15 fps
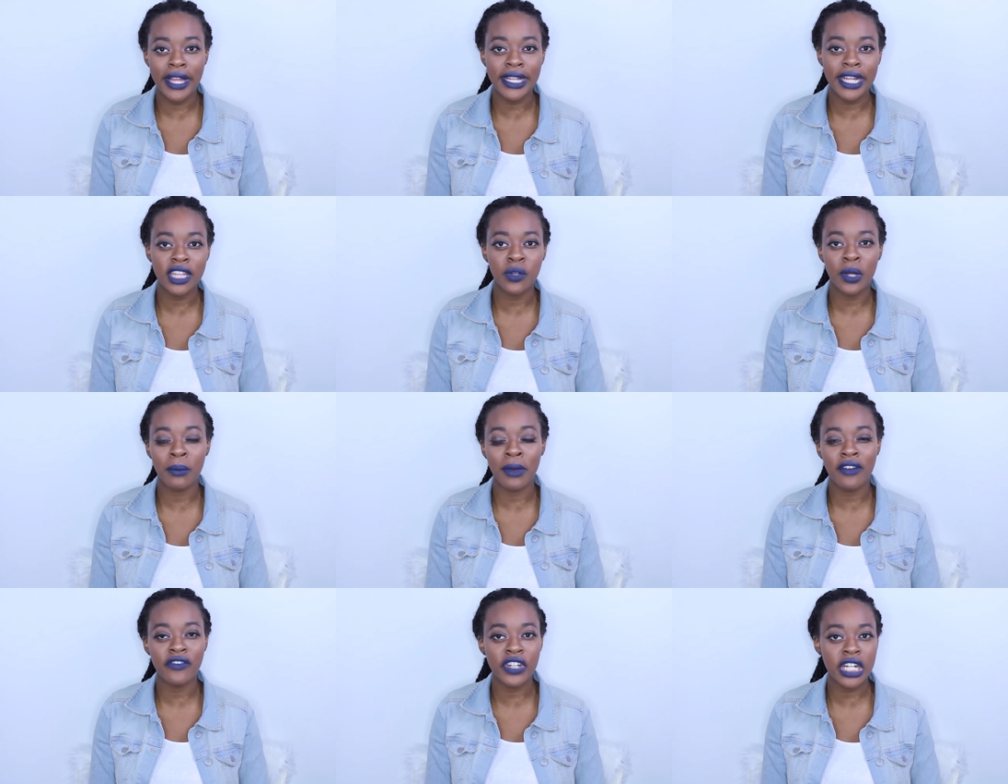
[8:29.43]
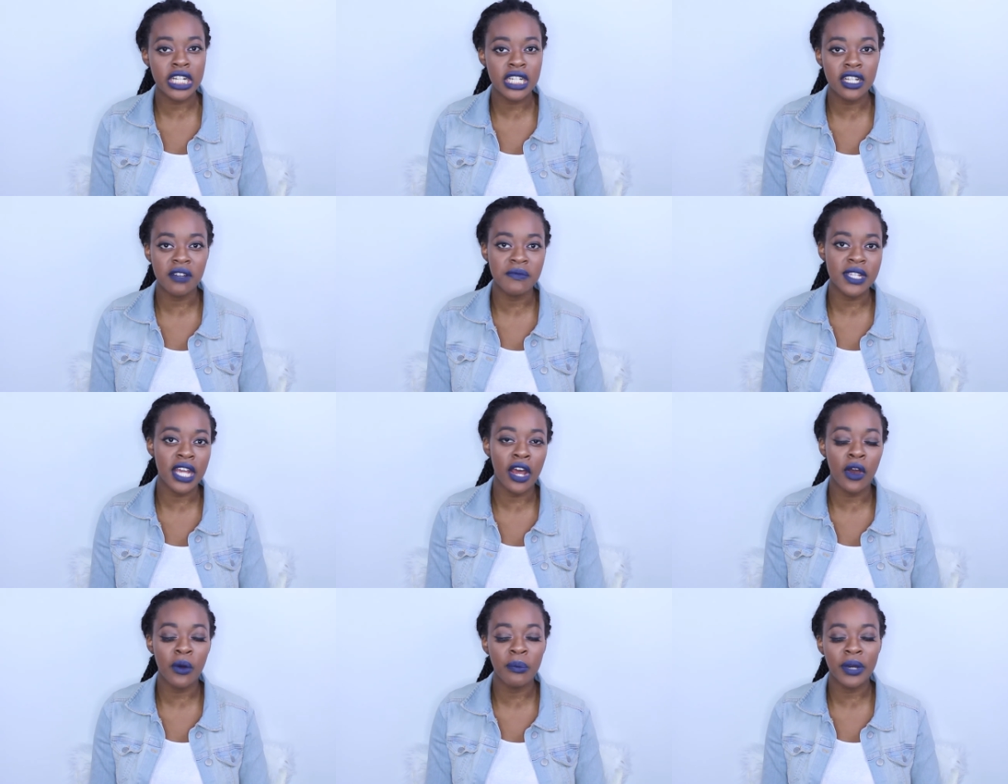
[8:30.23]
I like the way my footage comes
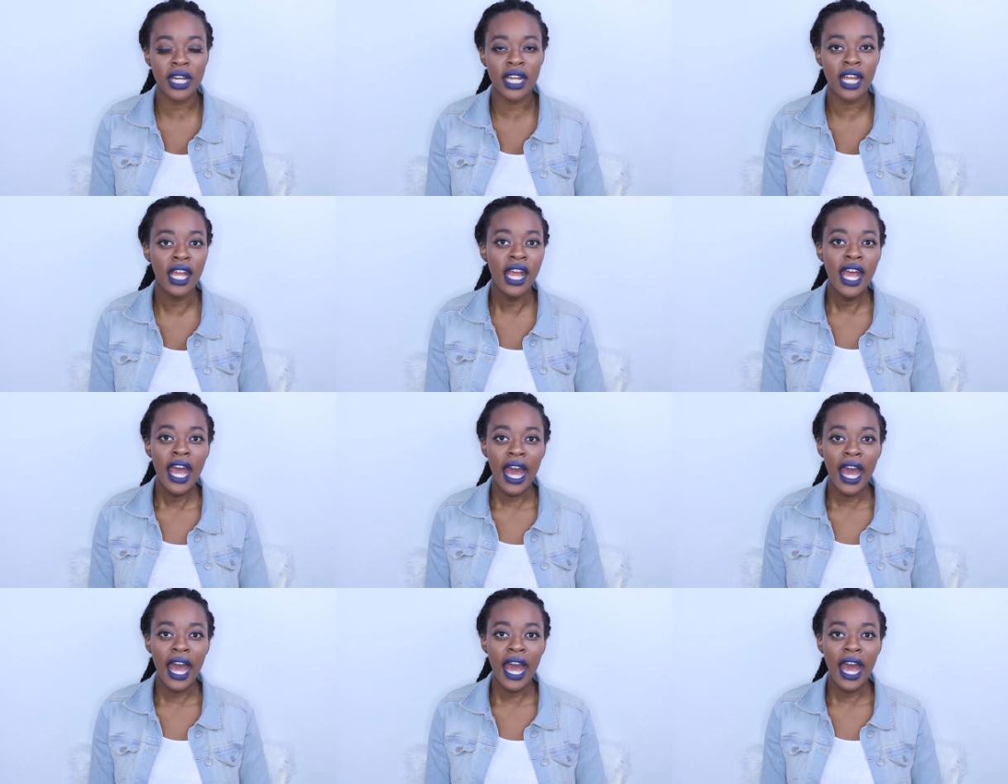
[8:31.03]
out, but